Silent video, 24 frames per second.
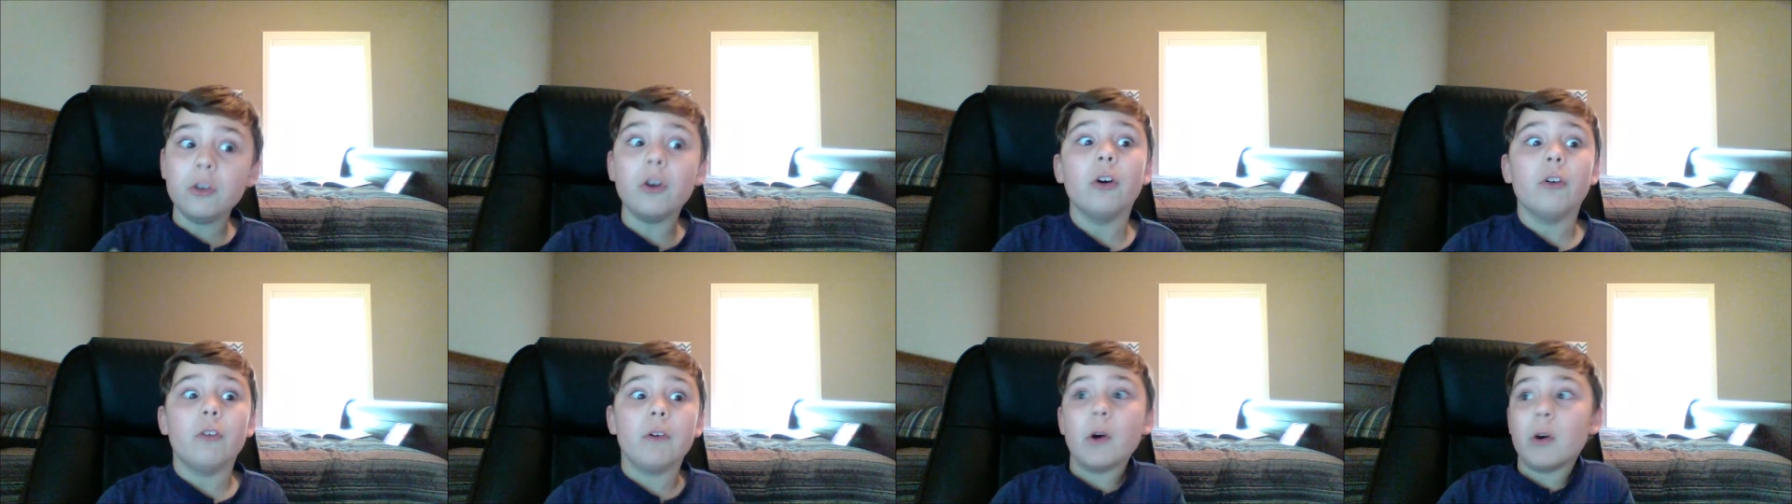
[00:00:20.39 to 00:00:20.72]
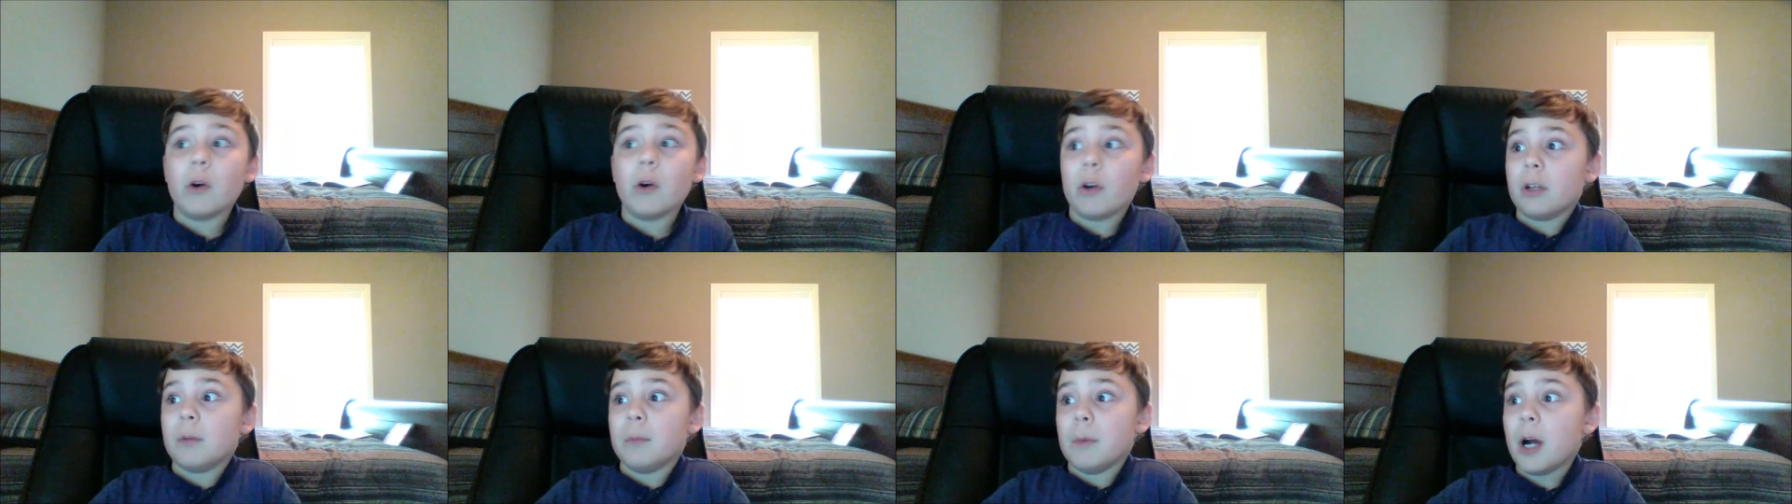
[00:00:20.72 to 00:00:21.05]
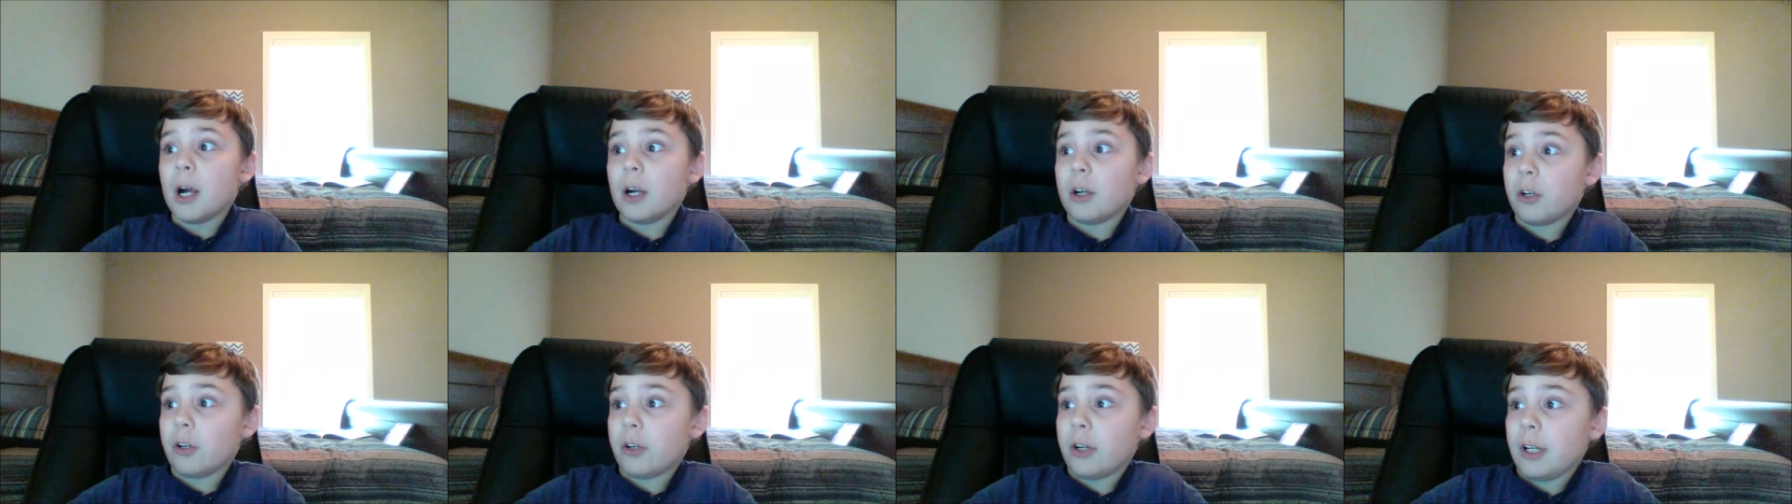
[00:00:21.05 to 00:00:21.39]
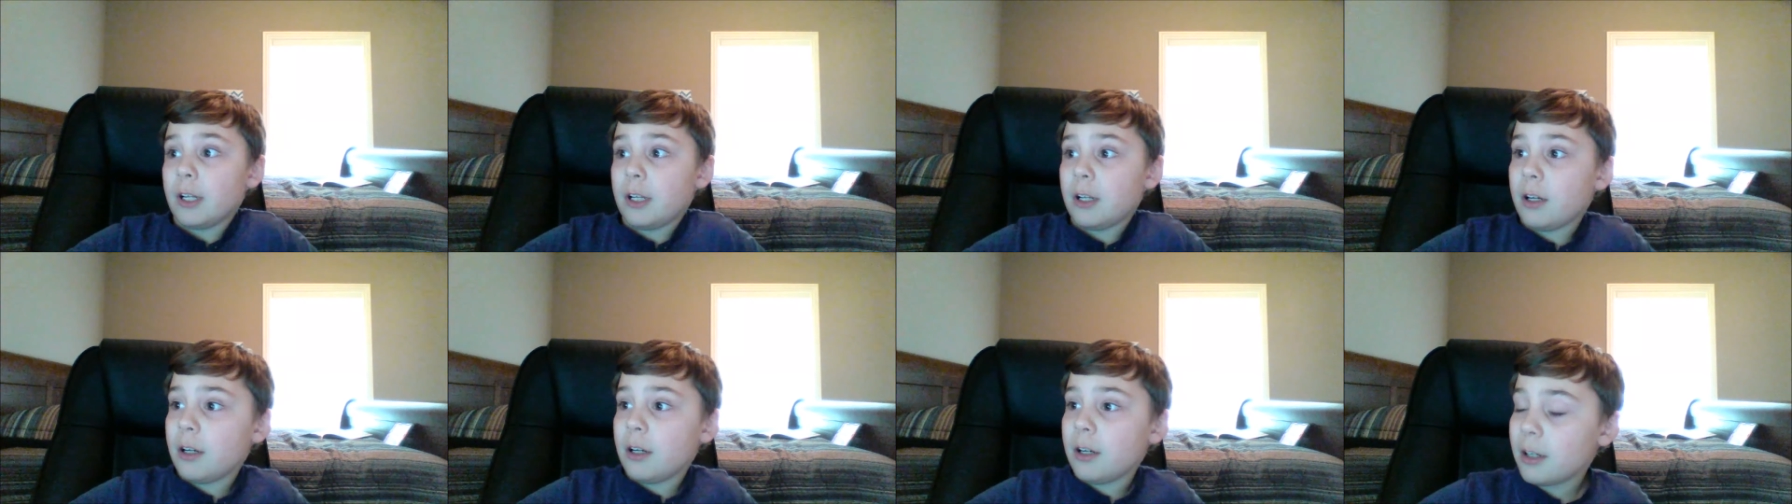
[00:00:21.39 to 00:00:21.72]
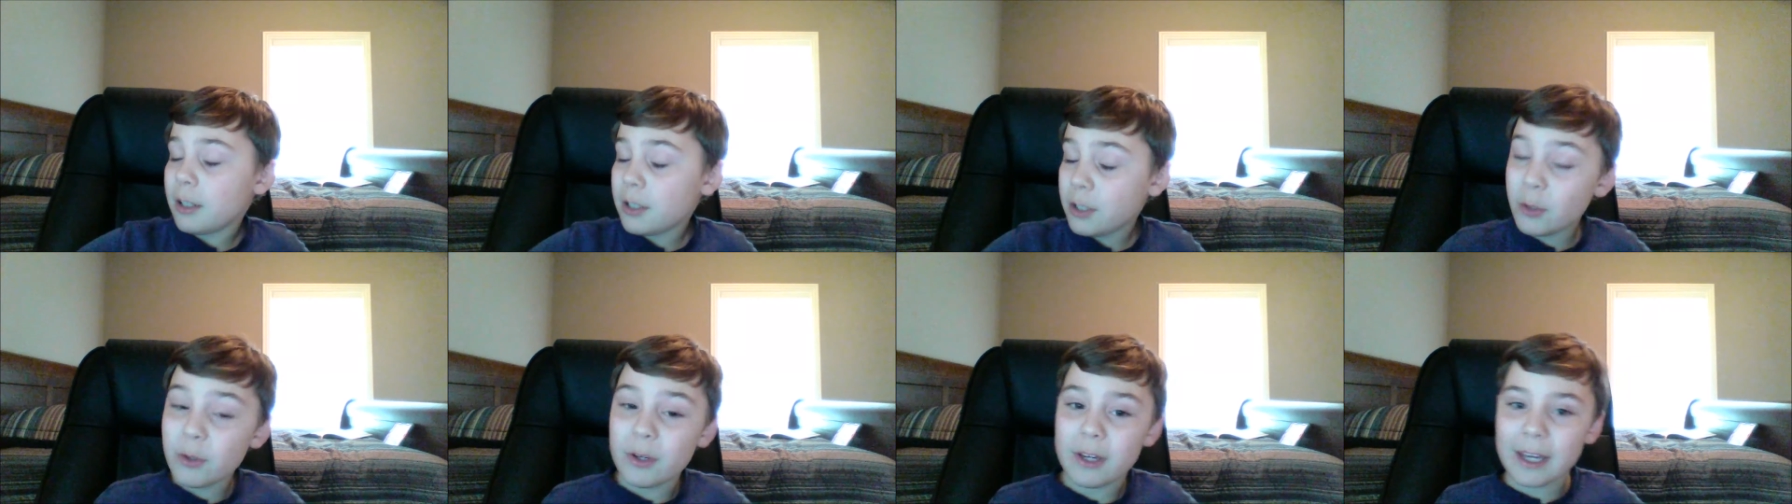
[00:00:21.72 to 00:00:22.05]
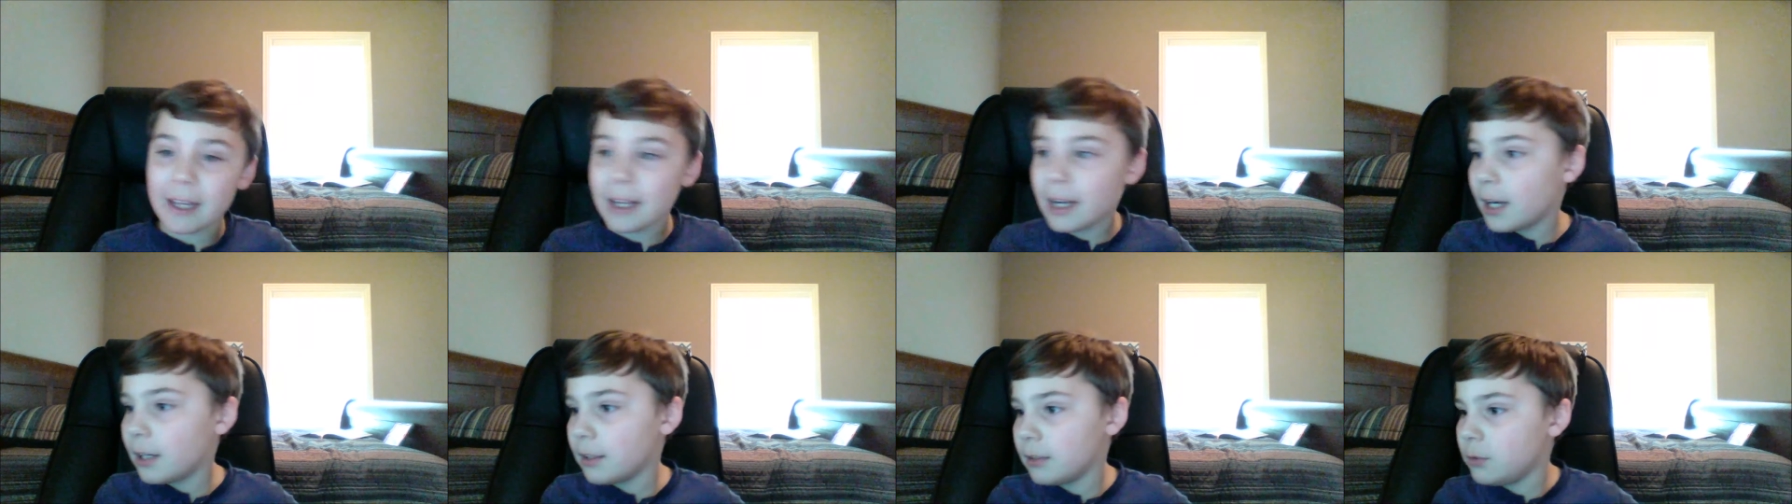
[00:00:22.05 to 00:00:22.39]
you're a real good moderator.
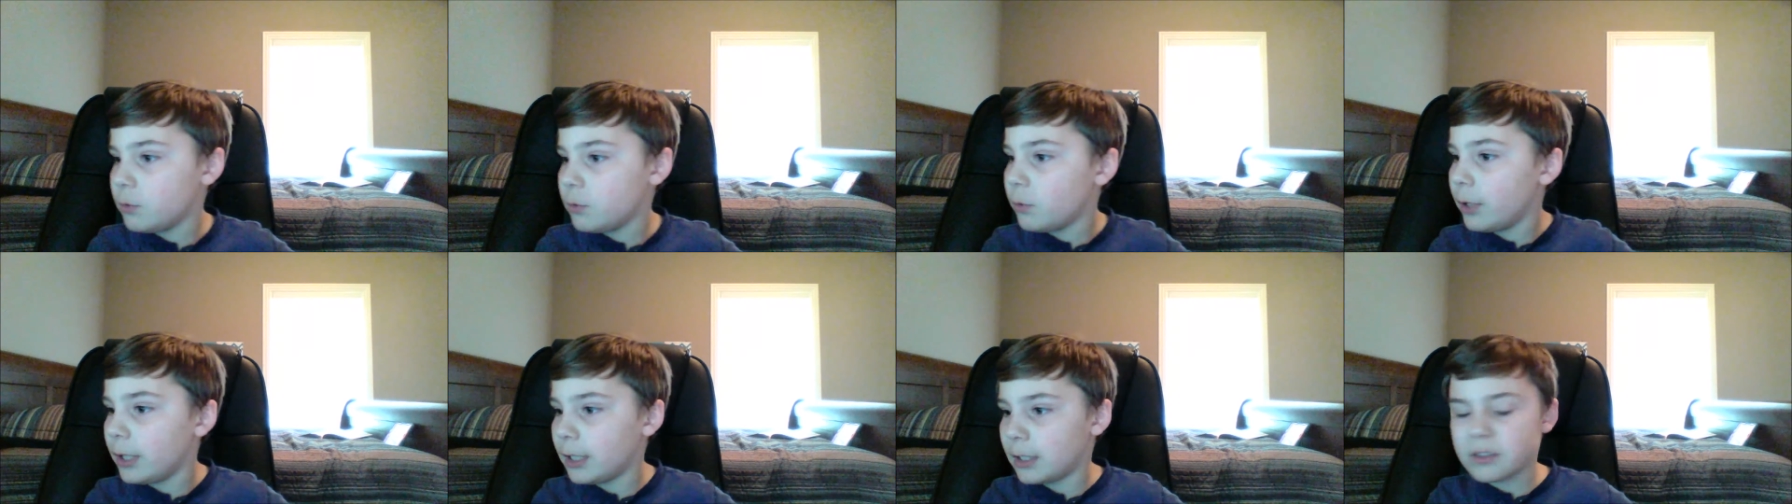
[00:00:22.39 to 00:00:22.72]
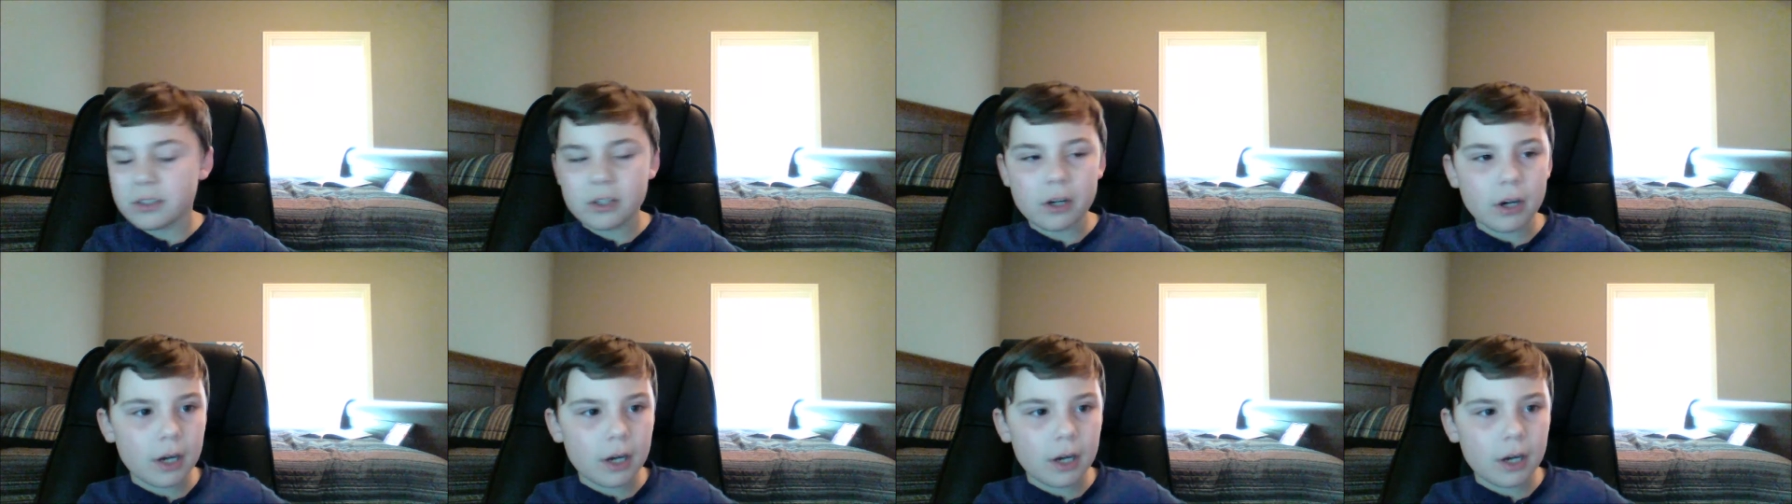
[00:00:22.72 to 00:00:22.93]
You get on quick.